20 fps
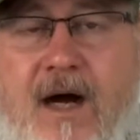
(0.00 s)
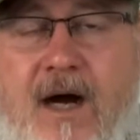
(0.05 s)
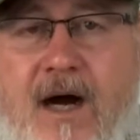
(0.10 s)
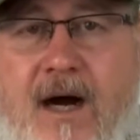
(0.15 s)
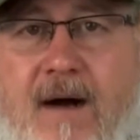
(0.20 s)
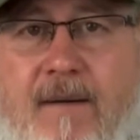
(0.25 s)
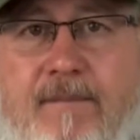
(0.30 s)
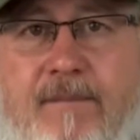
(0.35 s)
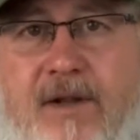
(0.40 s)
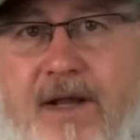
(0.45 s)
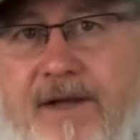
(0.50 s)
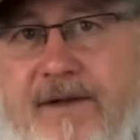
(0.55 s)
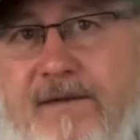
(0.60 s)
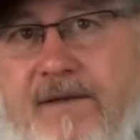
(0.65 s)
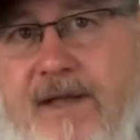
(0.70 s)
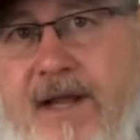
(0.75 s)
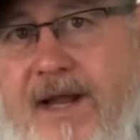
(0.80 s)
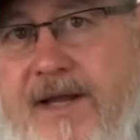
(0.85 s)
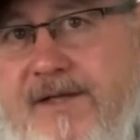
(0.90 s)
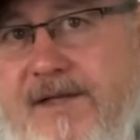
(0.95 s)

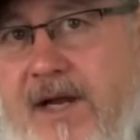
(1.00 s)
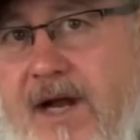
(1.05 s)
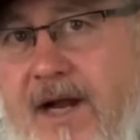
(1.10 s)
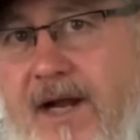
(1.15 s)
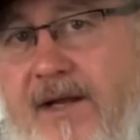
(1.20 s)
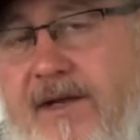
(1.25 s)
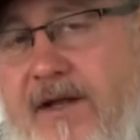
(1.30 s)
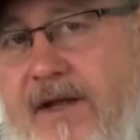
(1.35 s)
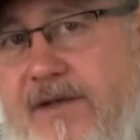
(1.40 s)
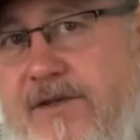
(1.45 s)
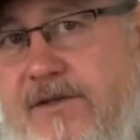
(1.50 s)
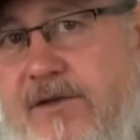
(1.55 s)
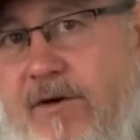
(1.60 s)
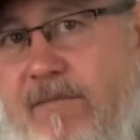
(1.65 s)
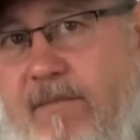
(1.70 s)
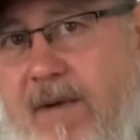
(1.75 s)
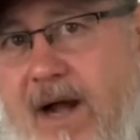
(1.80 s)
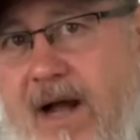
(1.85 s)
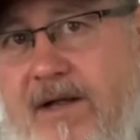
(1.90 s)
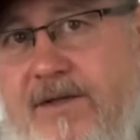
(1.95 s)
Like days hiked, like
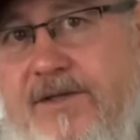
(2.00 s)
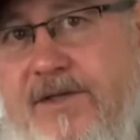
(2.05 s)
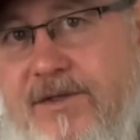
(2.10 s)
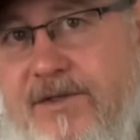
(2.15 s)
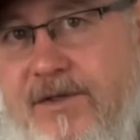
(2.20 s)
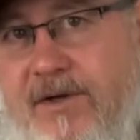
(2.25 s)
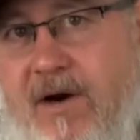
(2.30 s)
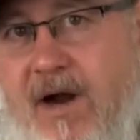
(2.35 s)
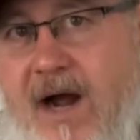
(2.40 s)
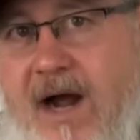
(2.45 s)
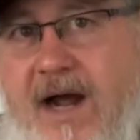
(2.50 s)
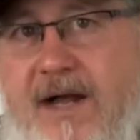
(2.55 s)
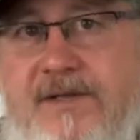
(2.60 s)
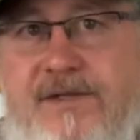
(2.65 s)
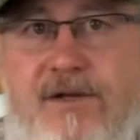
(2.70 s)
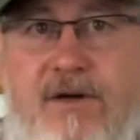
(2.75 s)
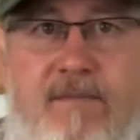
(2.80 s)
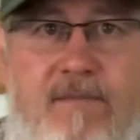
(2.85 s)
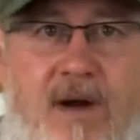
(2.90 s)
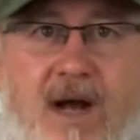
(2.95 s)
certain mileages are high,
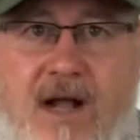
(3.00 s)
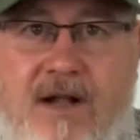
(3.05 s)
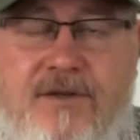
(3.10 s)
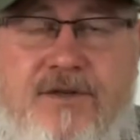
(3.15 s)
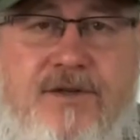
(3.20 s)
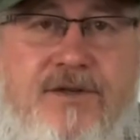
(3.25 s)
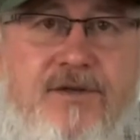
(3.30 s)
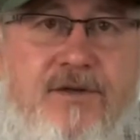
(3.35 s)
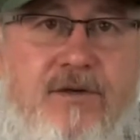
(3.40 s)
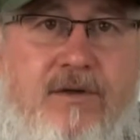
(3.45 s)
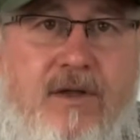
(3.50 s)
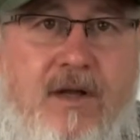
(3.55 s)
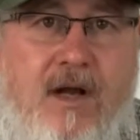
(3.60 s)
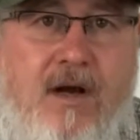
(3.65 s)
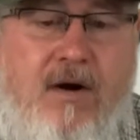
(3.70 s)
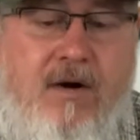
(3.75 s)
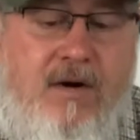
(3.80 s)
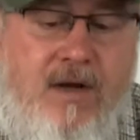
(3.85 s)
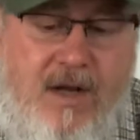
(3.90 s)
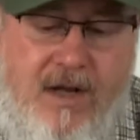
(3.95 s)
certain mileages are
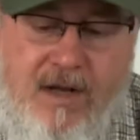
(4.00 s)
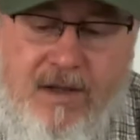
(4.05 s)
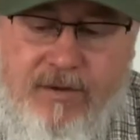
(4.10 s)
low.